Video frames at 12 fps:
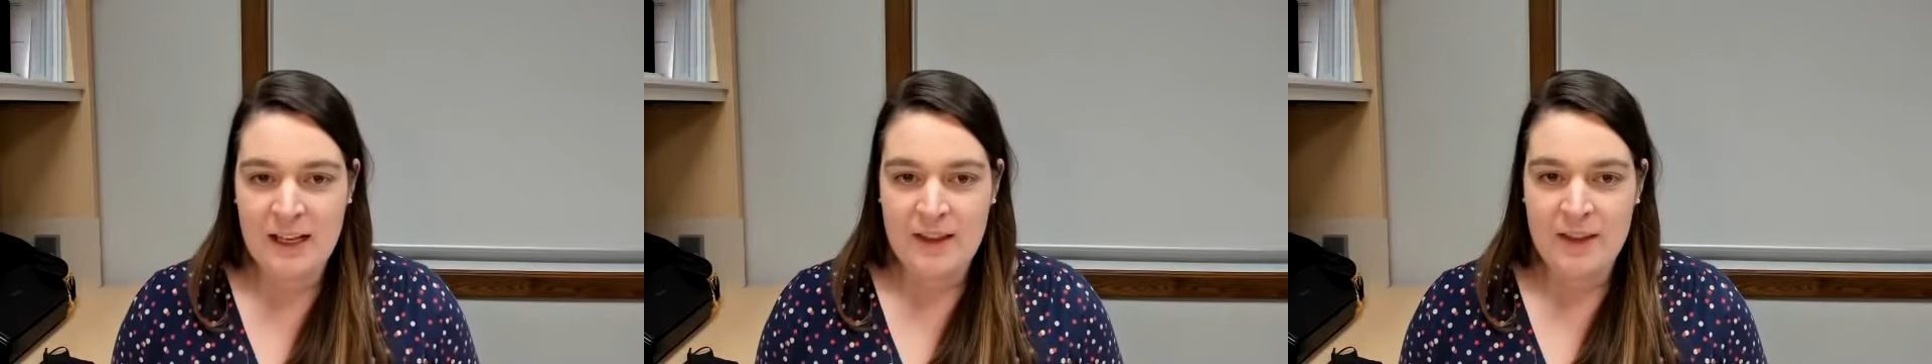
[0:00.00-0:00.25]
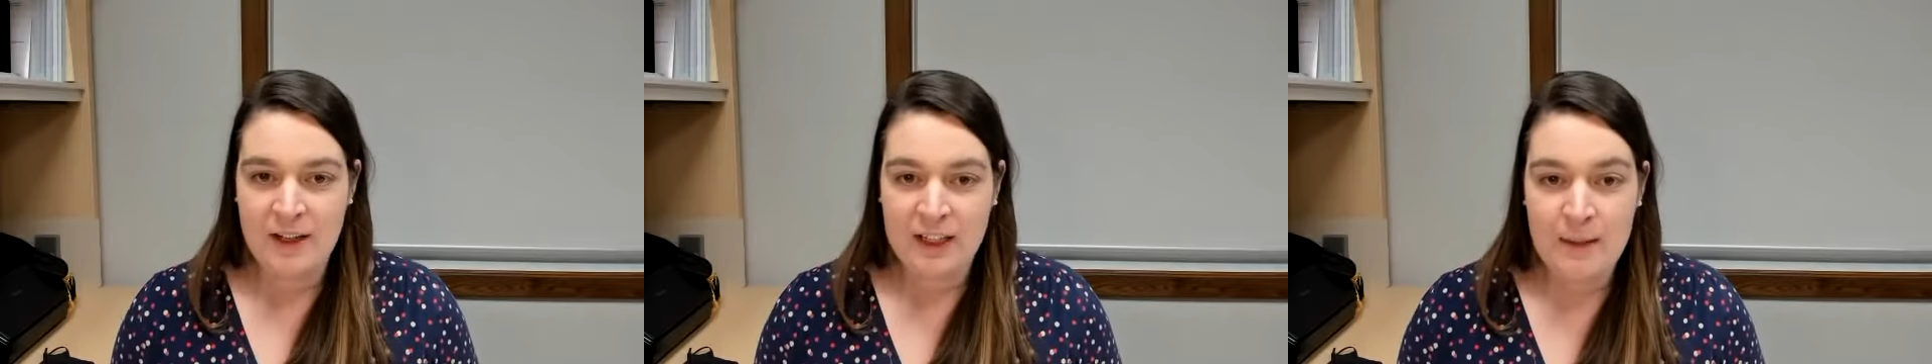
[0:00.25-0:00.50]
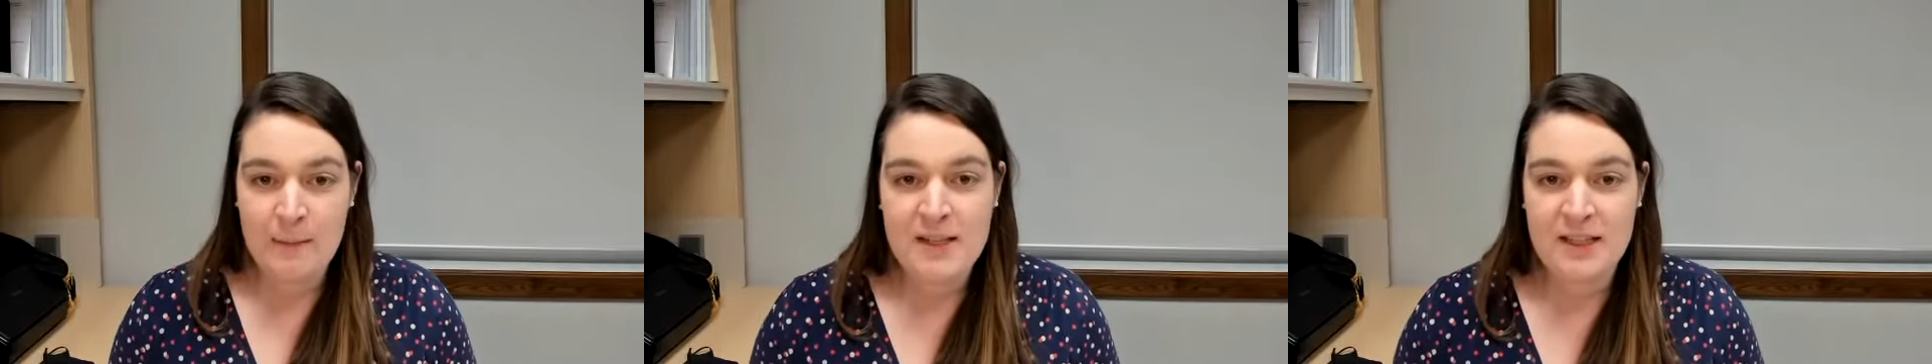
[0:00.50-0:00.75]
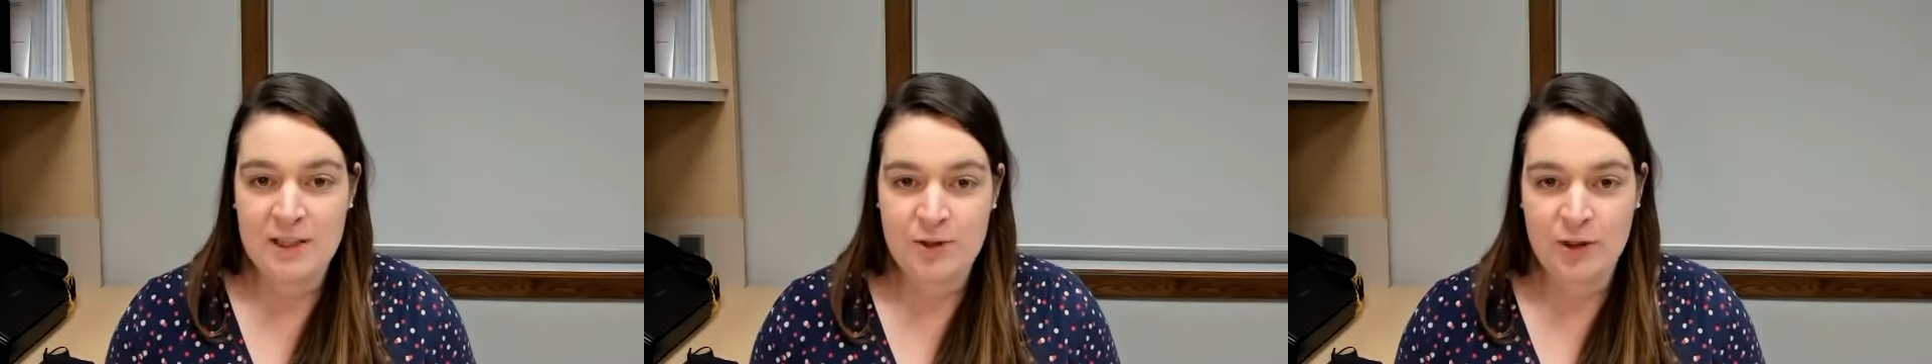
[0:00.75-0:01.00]
that are coming to
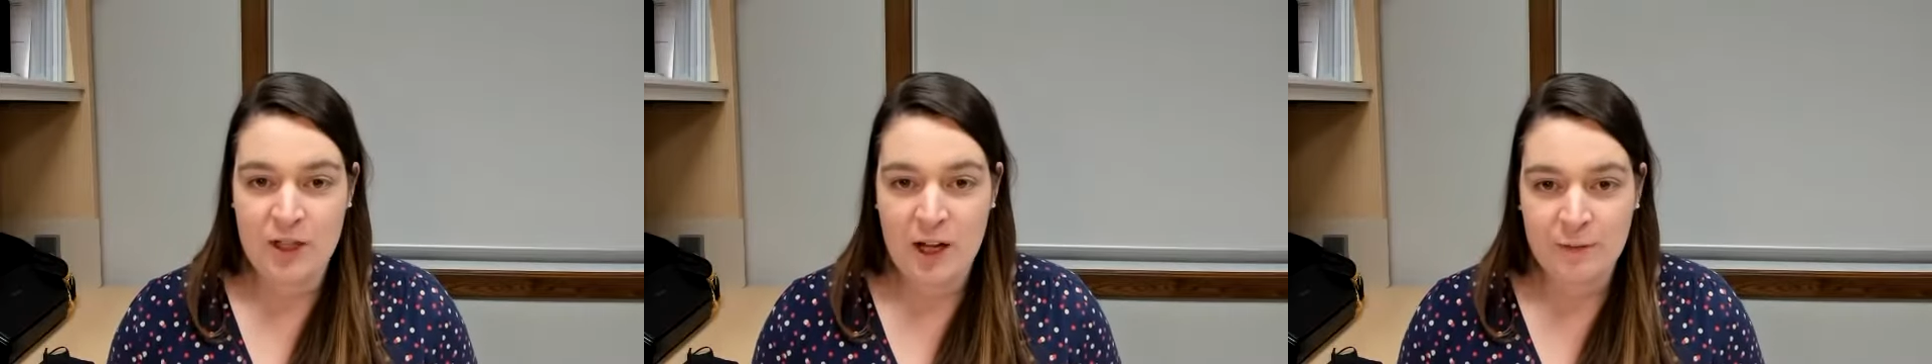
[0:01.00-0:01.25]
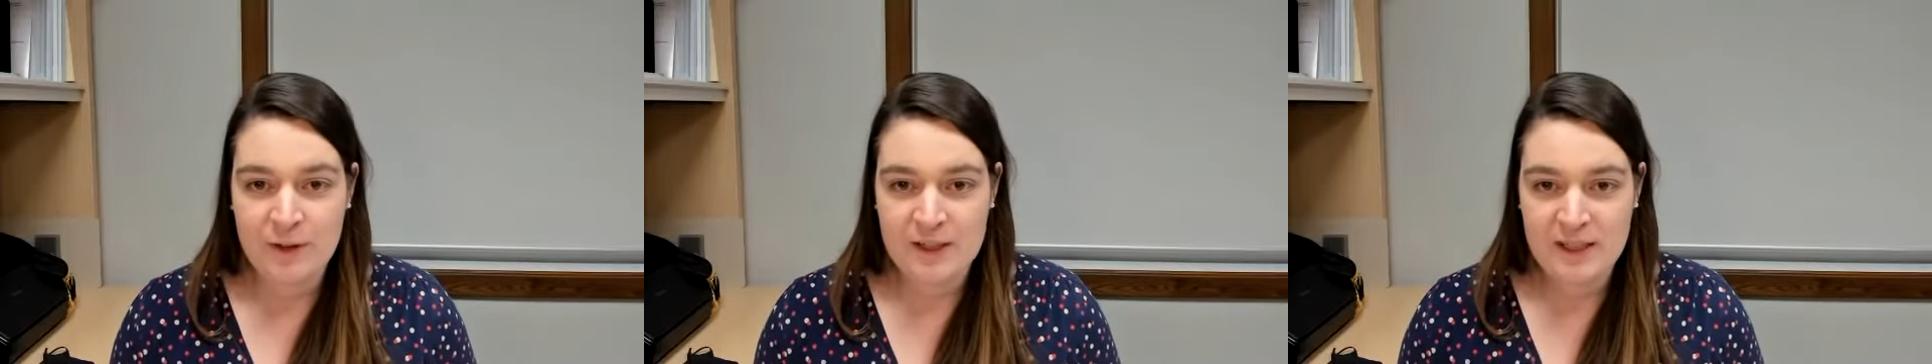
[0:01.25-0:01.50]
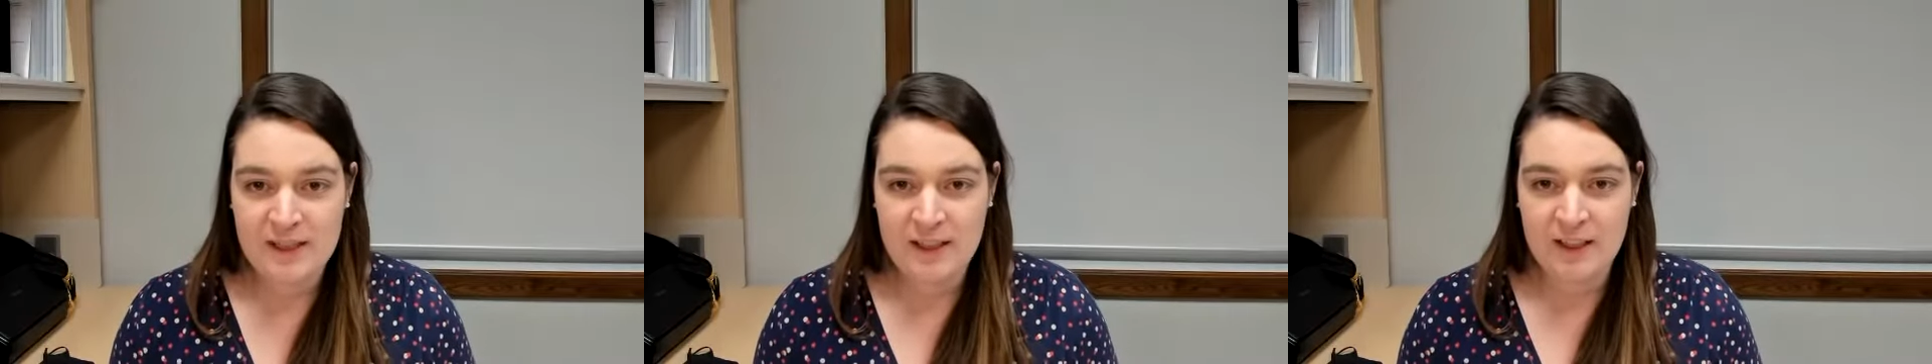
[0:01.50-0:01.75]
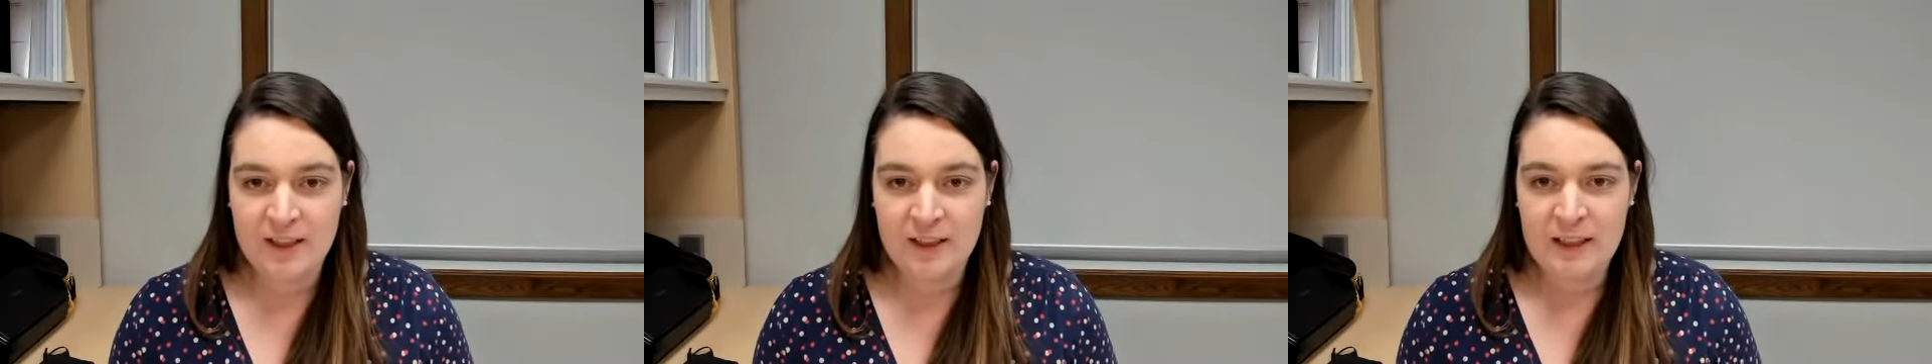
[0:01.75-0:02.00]
the district conference this
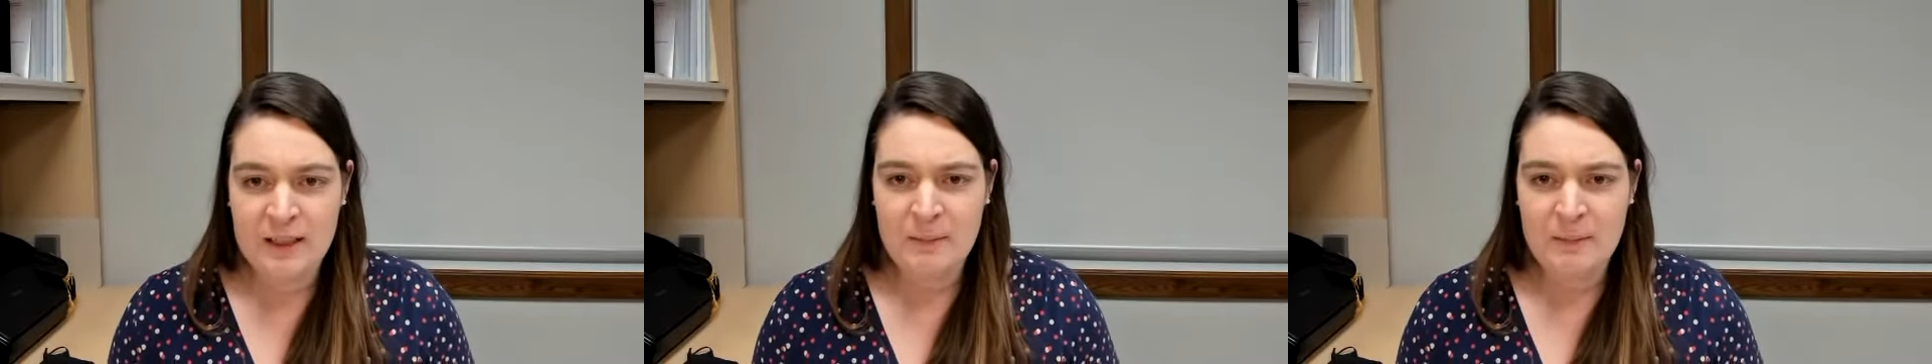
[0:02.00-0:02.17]
year.